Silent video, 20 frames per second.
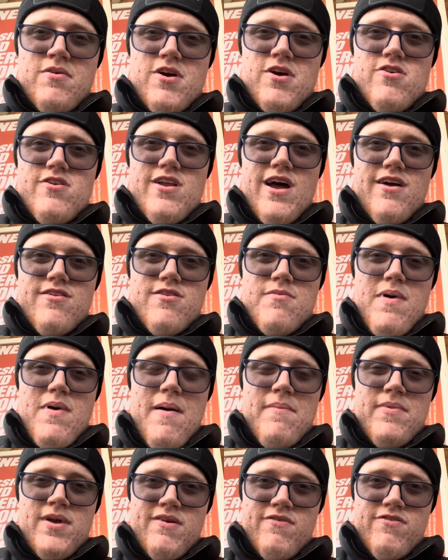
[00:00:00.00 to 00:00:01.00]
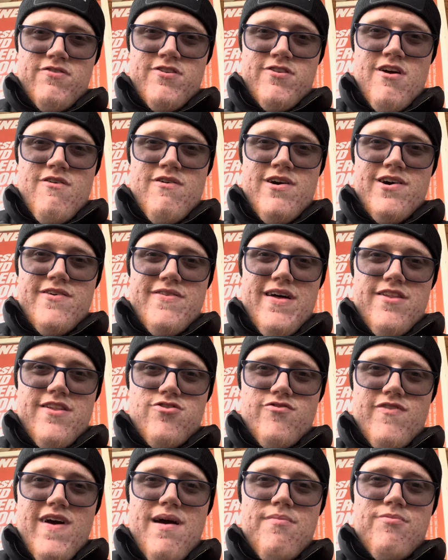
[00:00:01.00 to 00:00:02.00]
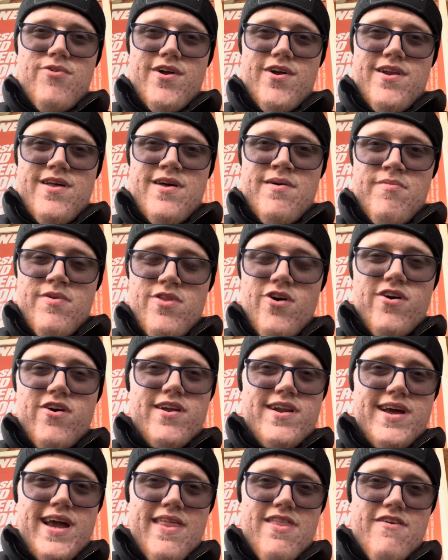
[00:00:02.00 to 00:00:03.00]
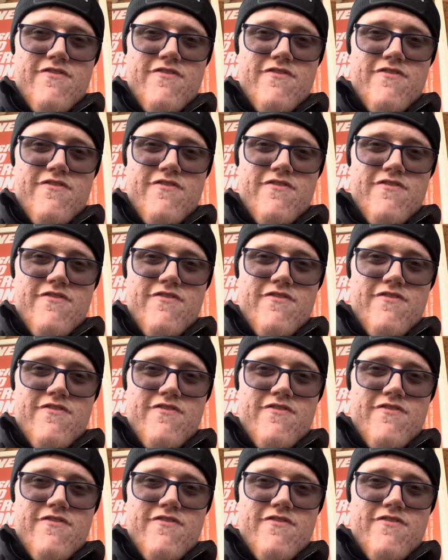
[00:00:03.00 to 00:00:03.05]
to go down to Berwick of Snow Hill on that direct one. We're not going to get the